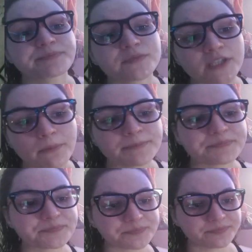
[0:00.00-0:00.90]
So
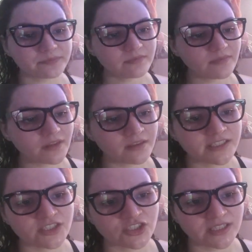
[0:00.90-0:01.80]

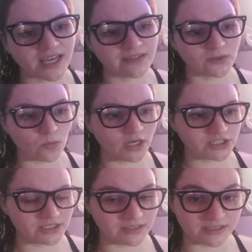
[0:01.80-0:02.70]
this is just kind of a wash
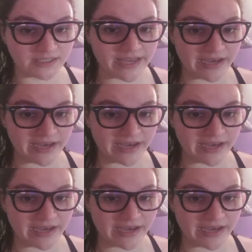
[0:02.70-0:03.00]
it and see how